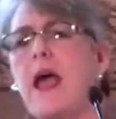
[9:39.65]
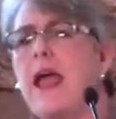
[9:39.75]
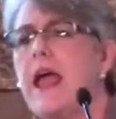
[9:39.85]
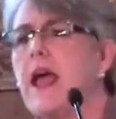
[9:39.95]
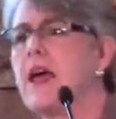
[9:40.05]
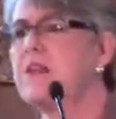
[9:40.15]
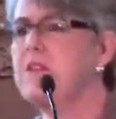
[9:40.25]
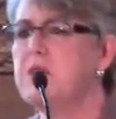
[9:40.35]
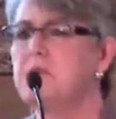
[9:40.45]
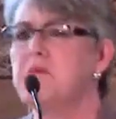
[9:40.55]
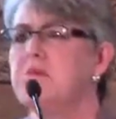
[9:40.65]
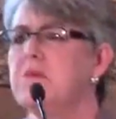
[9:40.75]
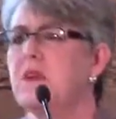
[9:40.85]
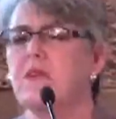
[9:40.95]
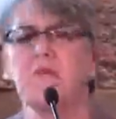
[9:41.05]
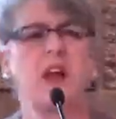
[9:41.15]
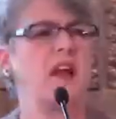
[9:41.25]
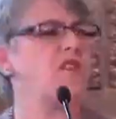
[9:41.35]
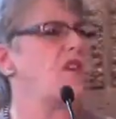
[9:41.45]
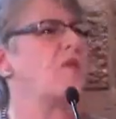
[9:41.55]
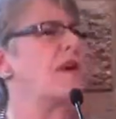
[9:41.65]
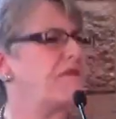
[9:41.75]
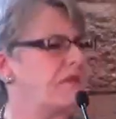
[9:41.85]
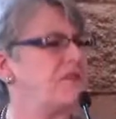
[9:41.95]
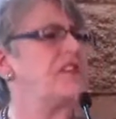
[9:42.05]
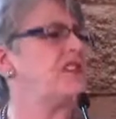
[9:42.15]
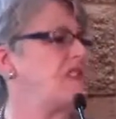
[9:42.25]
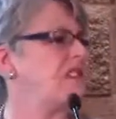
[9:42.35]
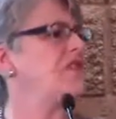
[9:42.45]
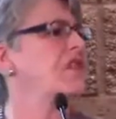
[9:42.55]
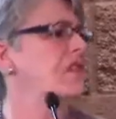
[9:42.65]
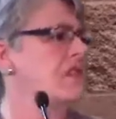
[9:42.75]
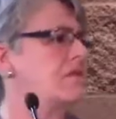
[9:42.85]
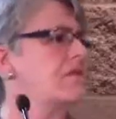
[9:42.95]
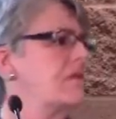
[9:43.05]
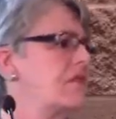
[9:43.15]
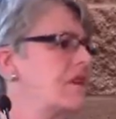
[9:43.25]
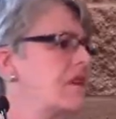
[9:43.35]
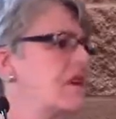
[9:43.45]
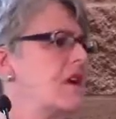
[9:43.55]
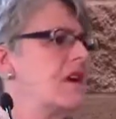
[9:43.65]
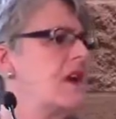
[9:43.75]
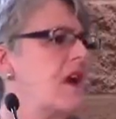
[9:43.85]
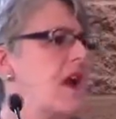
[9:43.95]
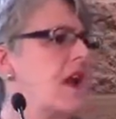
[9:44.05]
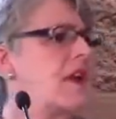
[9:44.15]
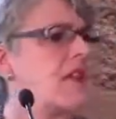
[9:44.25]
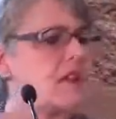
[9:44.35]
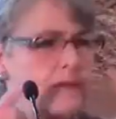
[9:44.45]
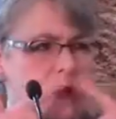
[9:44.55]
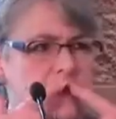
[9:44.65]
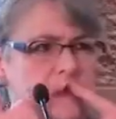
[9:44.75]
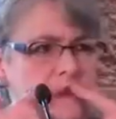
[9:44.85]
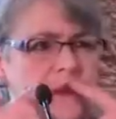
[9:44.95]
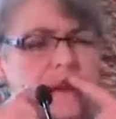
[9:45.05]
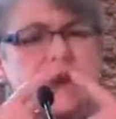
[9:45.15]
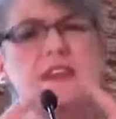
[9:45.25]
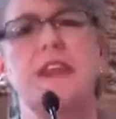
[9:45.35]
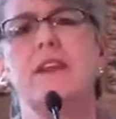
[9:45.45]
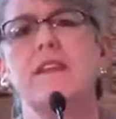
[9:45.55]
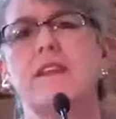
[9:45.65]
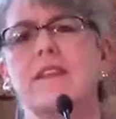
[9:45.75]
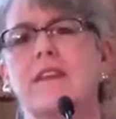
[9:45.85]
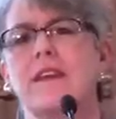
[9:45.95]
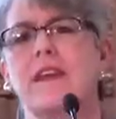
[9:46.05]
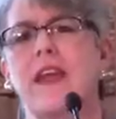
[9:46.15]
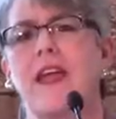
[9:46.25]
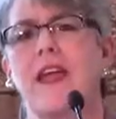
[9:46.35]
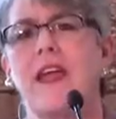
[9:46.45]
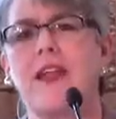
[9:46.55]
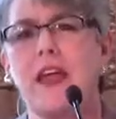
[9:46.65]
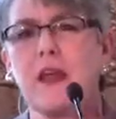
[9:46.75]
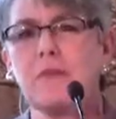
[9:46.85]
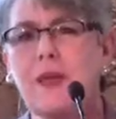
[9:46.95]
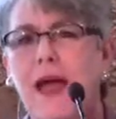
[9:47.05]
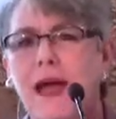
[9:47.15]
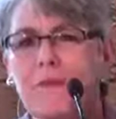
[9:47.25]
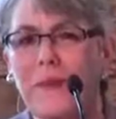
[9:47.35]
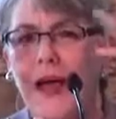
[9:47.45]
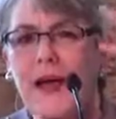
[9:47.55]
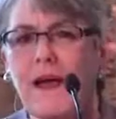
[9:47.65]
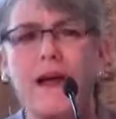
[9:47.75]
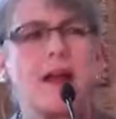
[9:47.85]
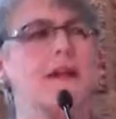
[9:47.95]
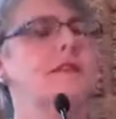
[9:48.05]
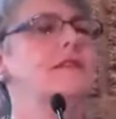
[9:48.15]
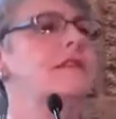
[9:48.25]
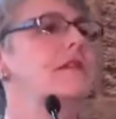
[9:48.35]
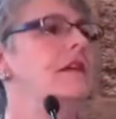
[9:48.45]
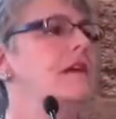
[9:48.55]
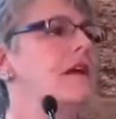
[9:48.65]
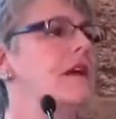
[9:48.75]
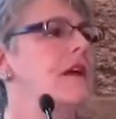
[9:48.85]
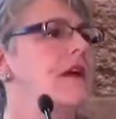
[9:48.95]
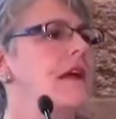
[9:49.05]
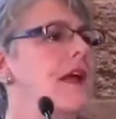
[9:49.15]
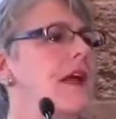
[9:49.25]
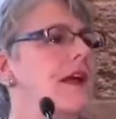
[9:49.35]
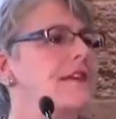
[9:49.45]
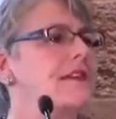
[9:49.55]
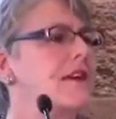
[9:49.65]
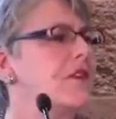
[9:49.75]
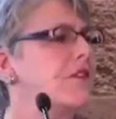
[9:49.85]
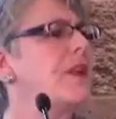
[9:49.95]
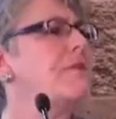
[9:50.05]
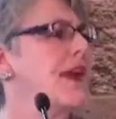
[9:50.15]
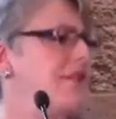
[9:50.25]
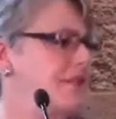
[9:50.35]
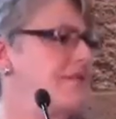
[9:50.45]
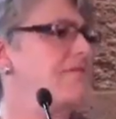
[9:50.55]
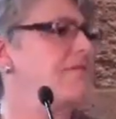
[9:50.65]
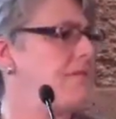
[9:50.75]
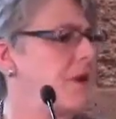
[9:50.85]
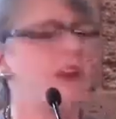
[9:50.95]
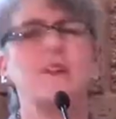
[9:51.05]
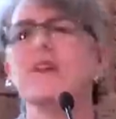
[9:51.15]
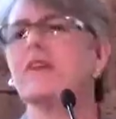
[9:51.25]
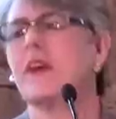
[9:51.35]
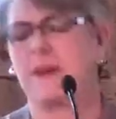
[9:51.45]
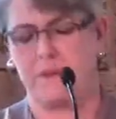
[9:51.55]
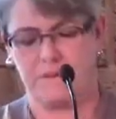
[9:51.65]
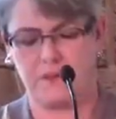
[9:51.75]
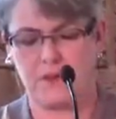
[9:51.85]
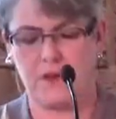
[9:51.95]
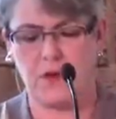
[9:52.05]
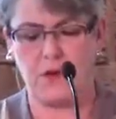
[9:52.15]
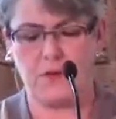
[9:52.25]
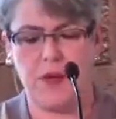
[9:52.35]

had, about 50 stitches, and I lost my 2 front teeth, and I had black eyes, and you can imagine what I looked like. So